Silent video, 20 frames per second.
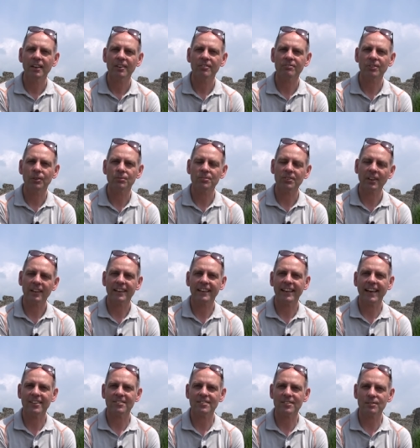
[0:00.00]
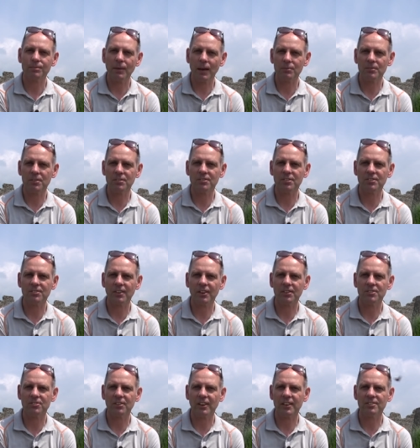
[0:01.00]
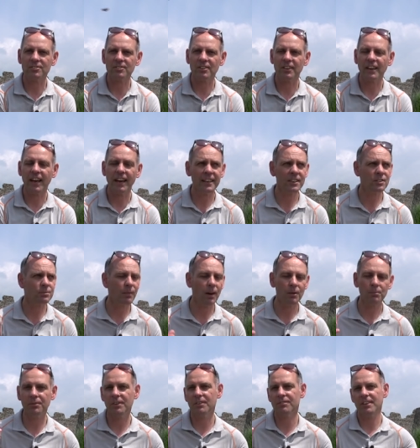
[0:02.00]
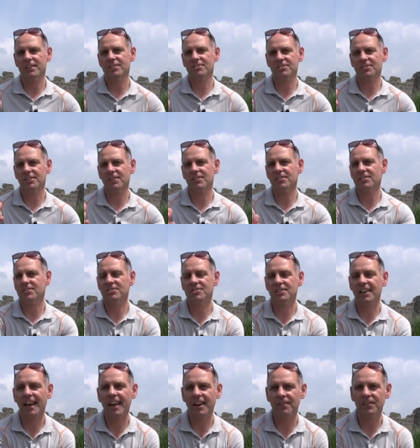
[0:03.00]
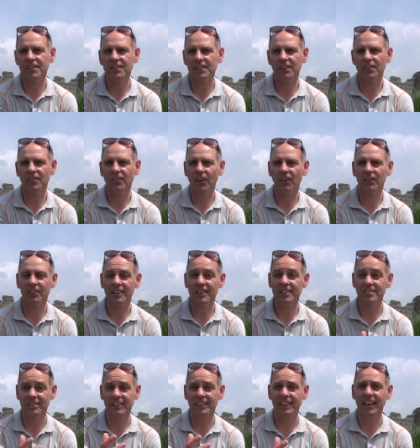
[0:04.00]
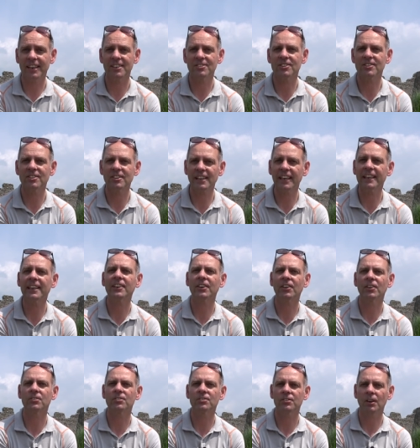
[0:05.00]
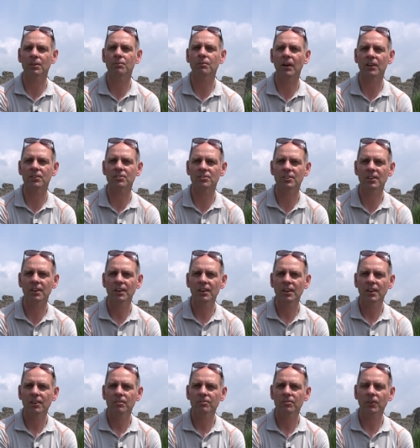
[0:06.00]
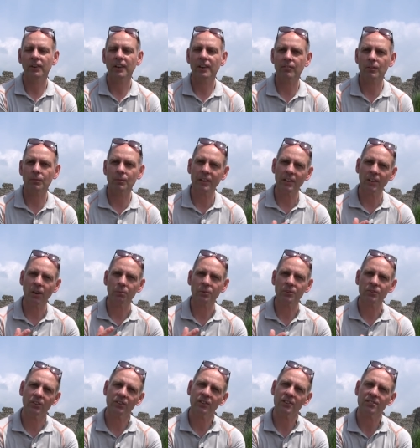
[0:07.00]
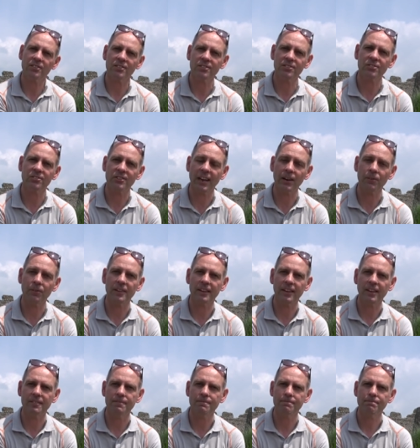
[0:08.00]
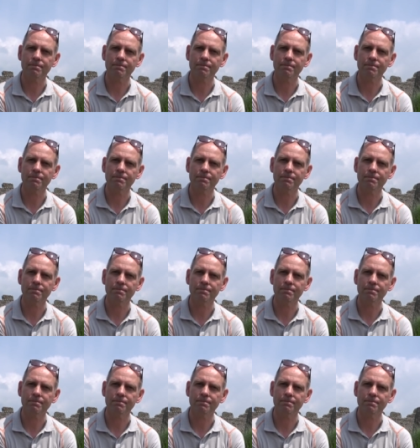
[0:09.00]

from Southern Counties Baptist Association and it's my privilege to share with you on this occasion. Thank you so much for giving me the opportunity to share with you.